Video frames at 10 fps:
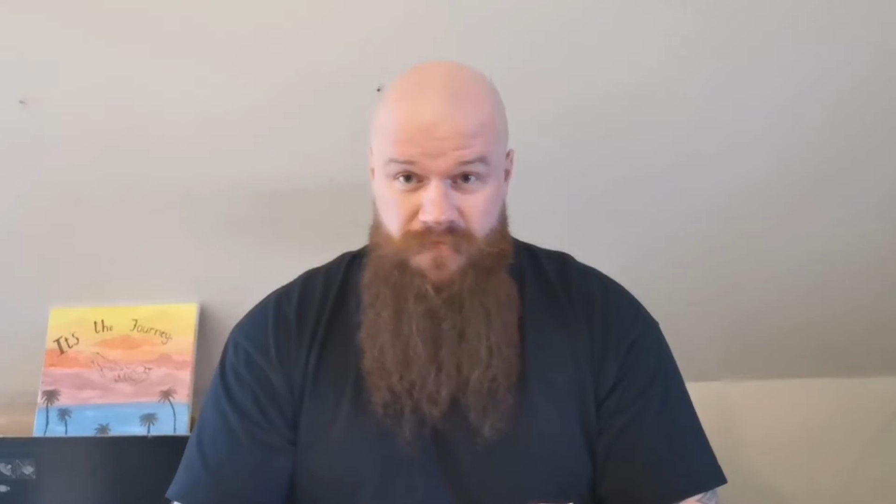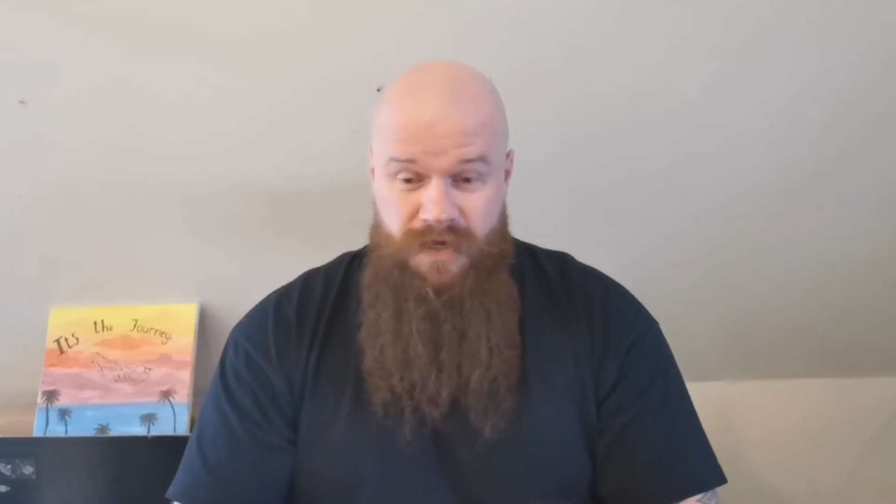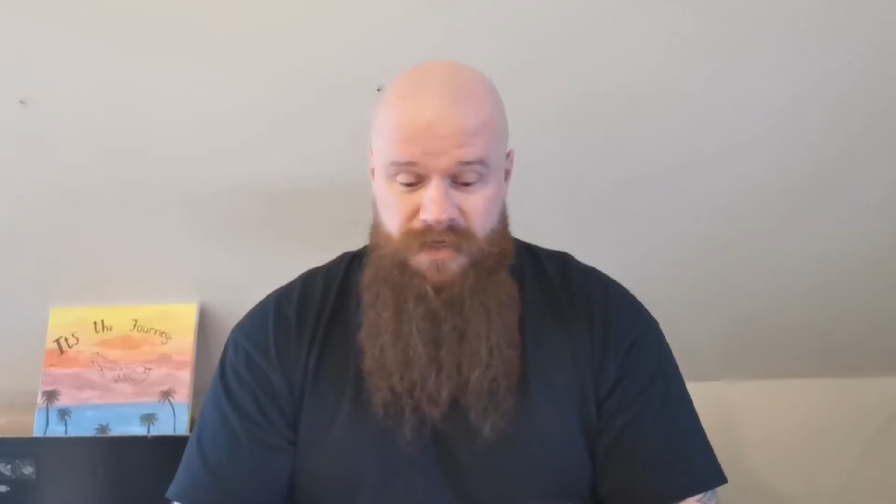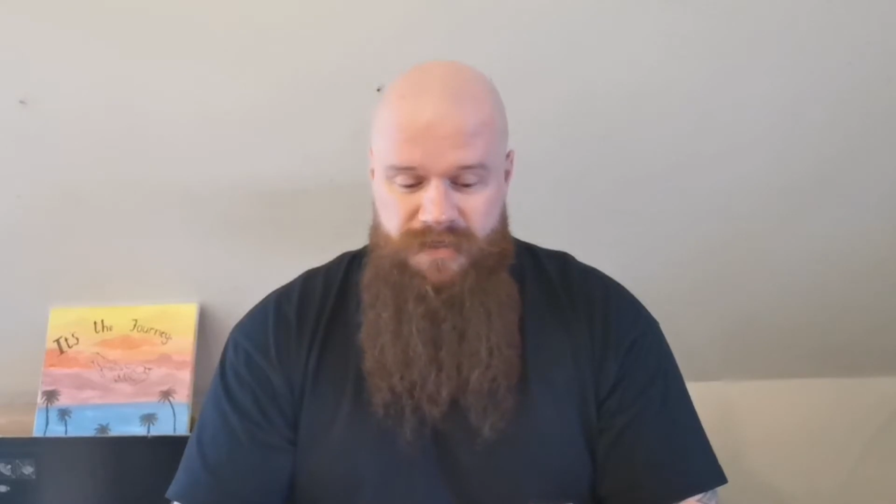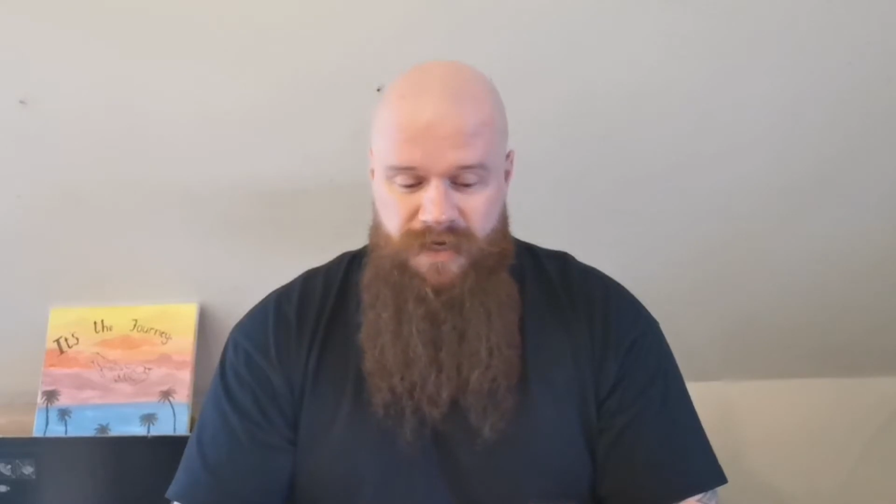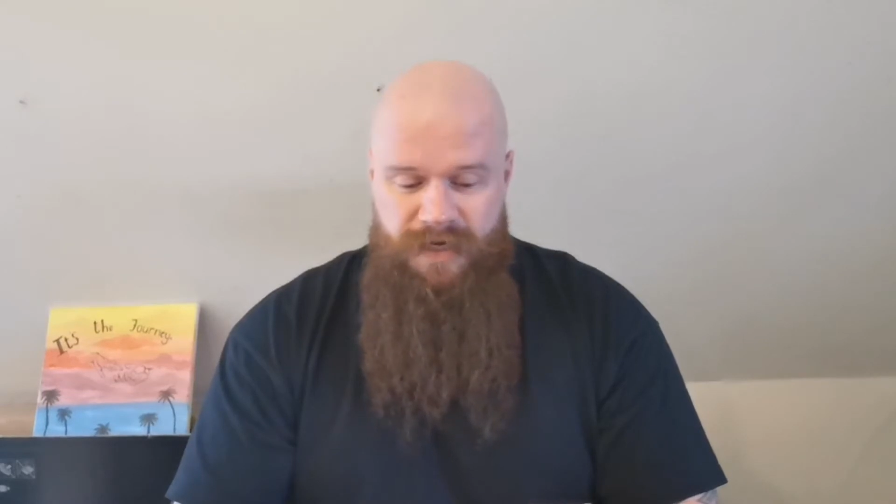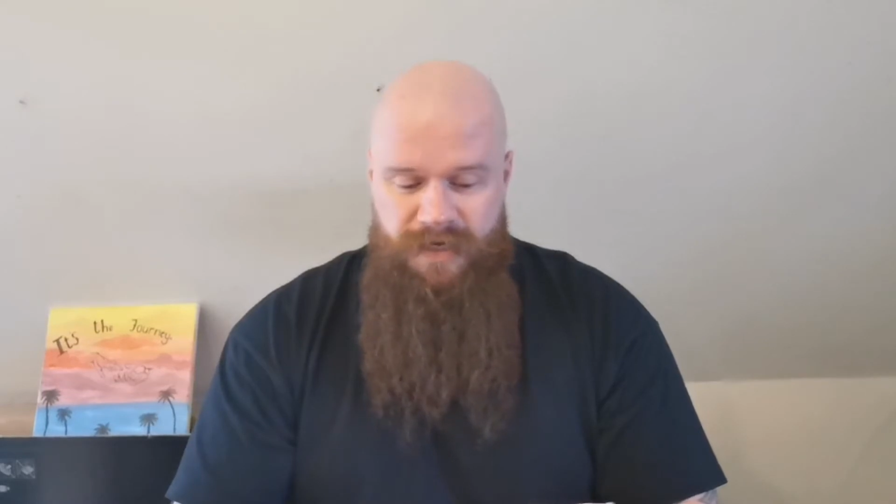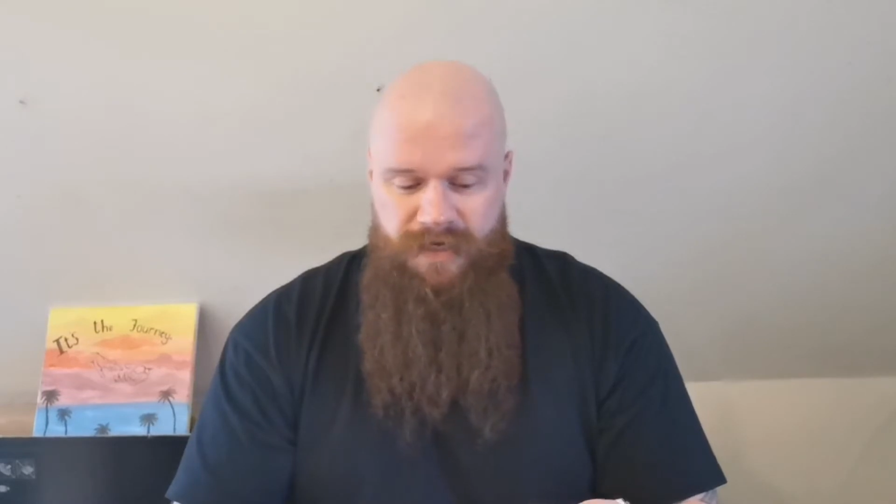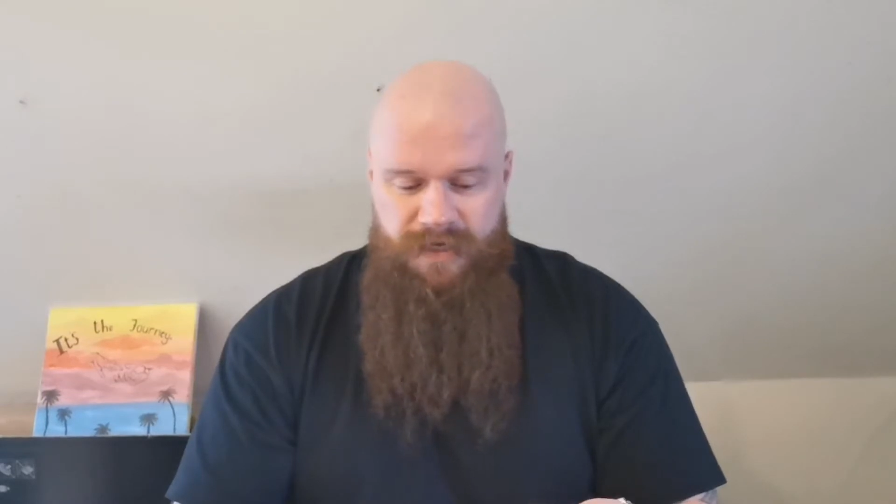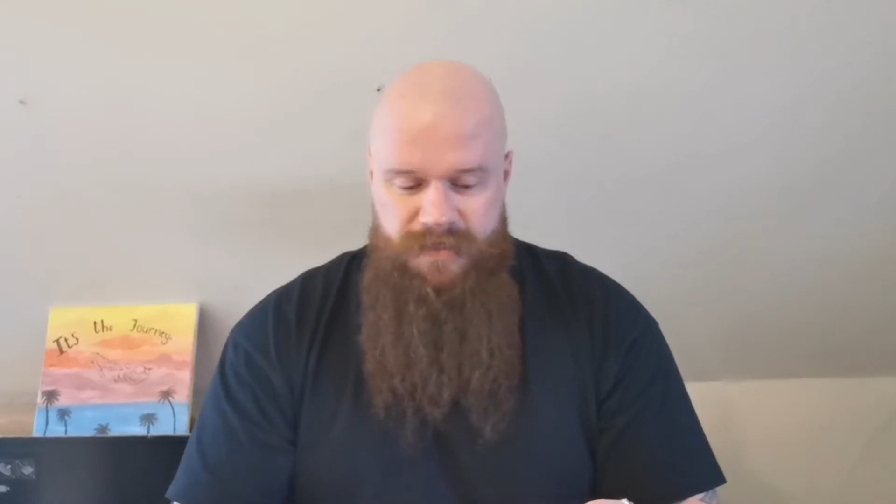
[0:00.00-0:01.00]

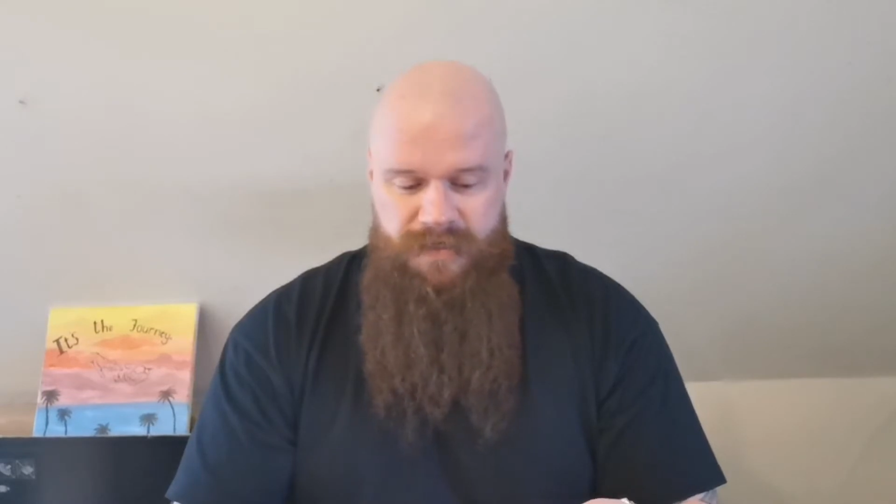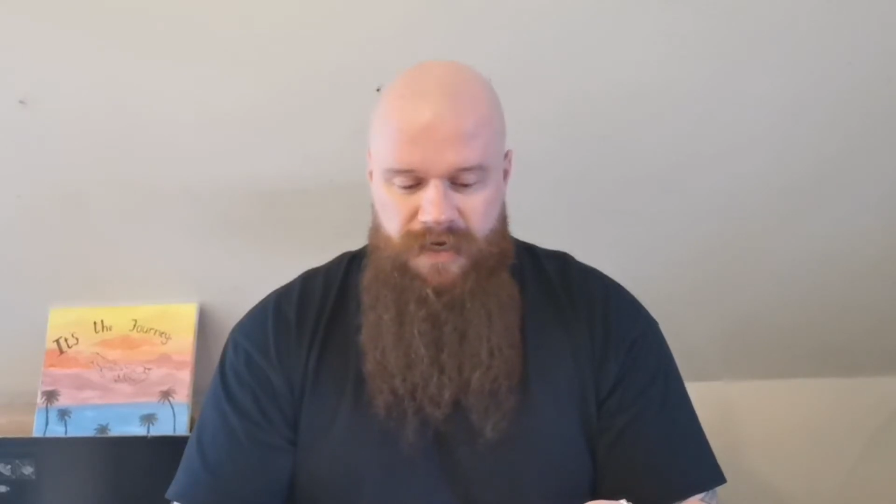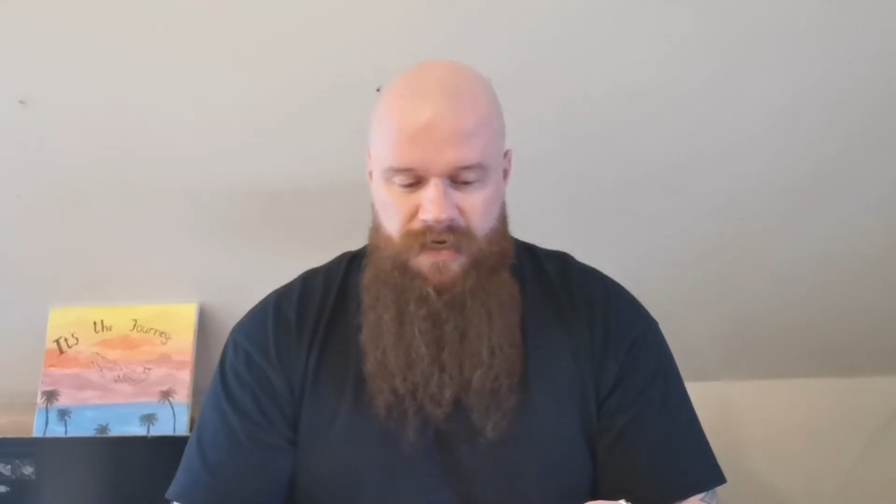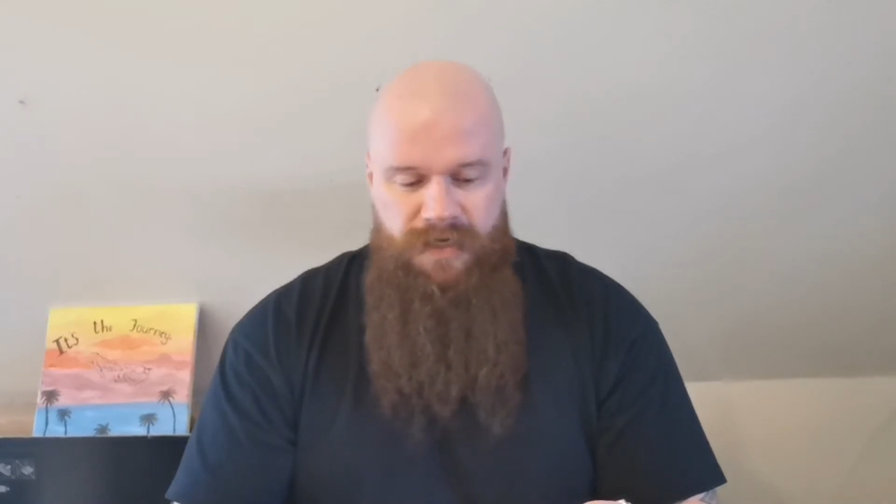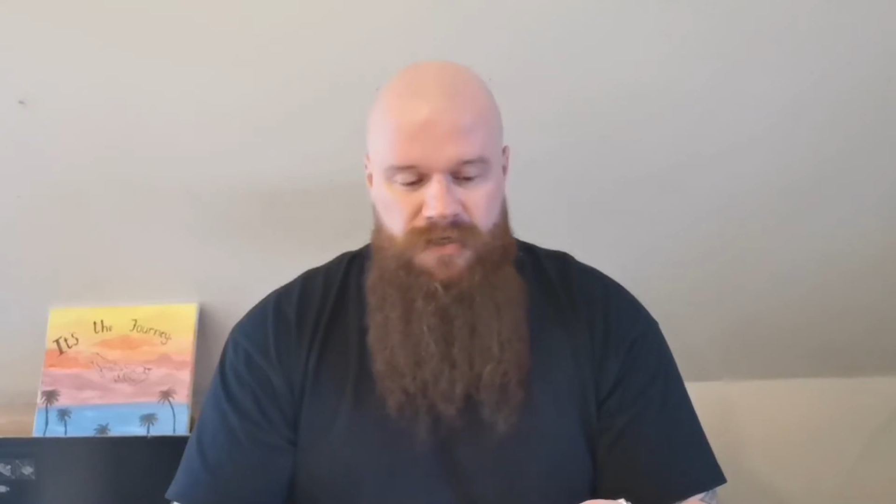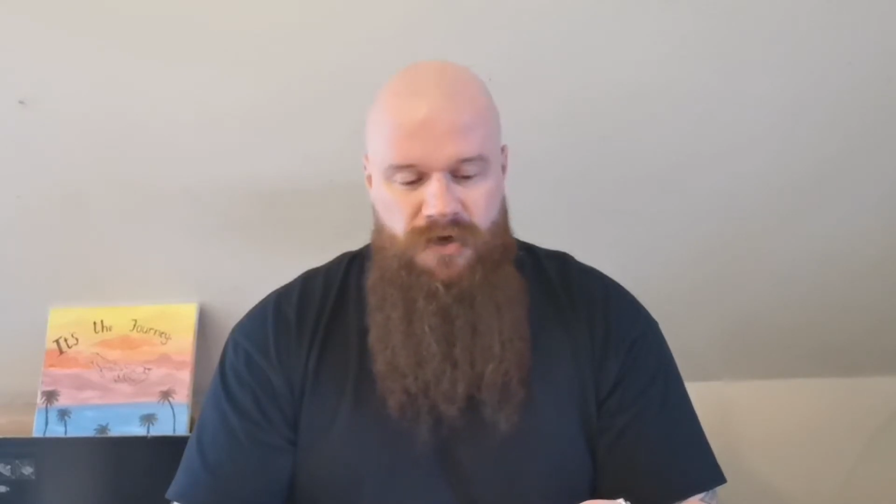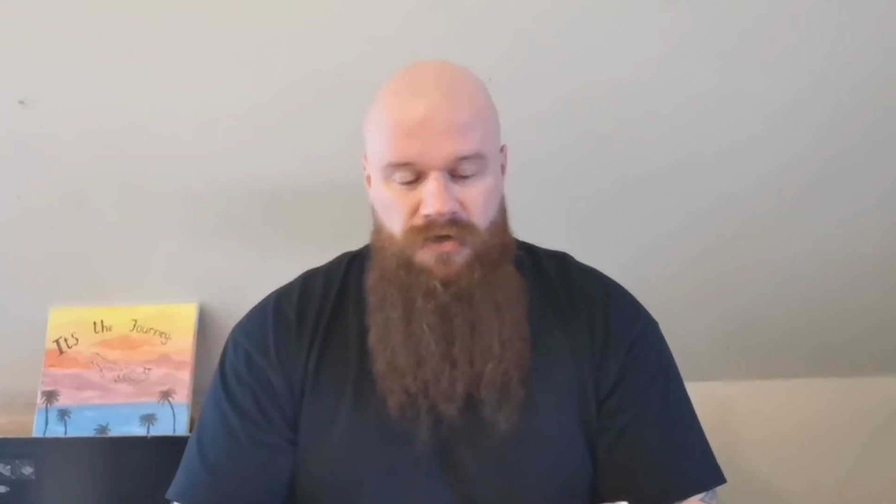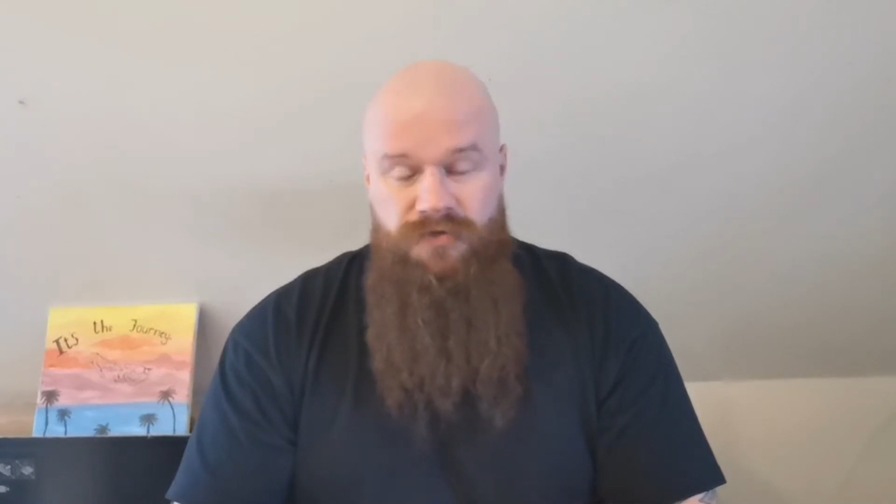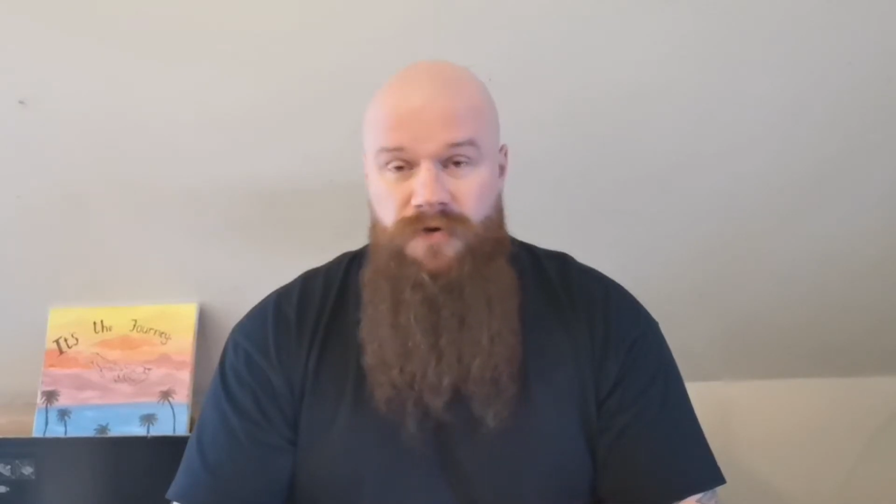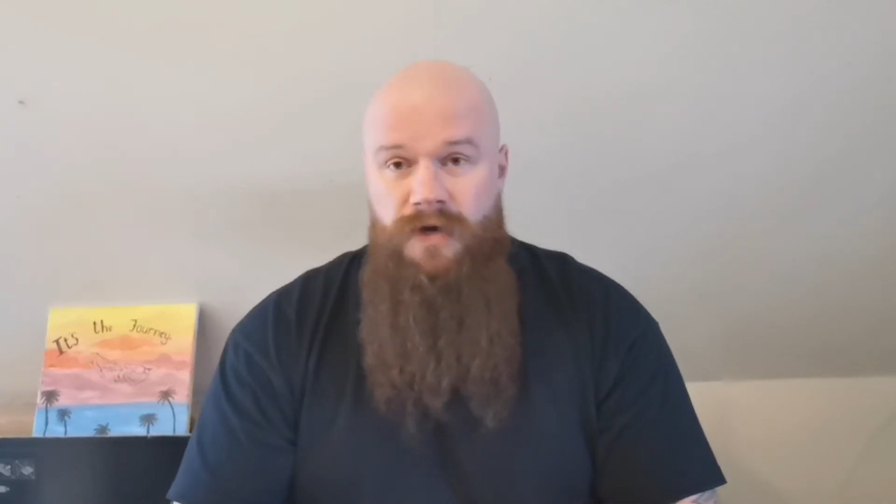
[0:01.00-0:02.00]
Exciting. It
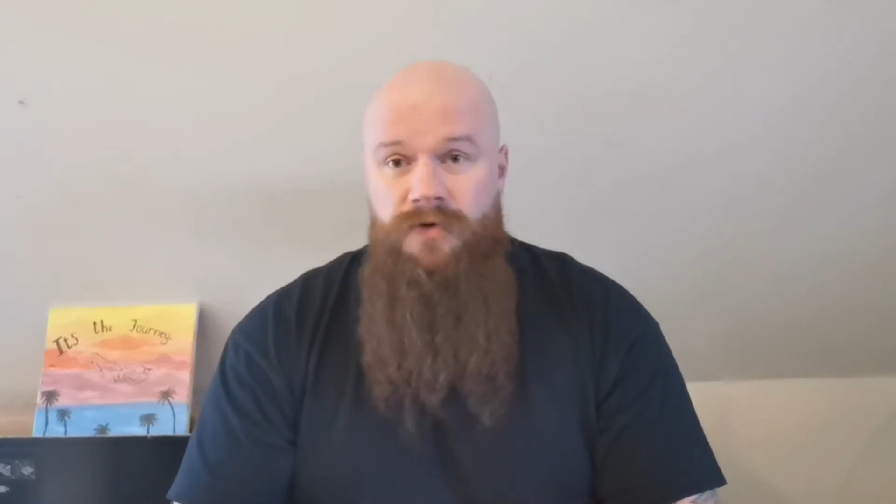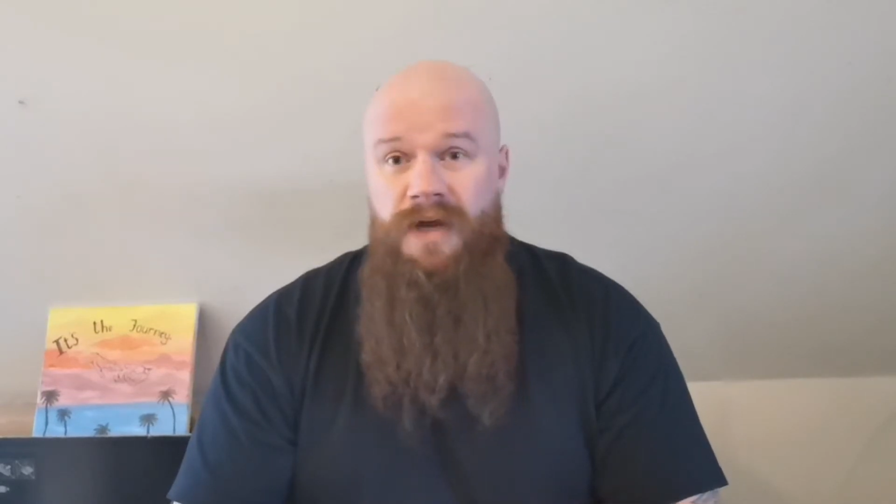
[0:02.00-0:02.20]
costs around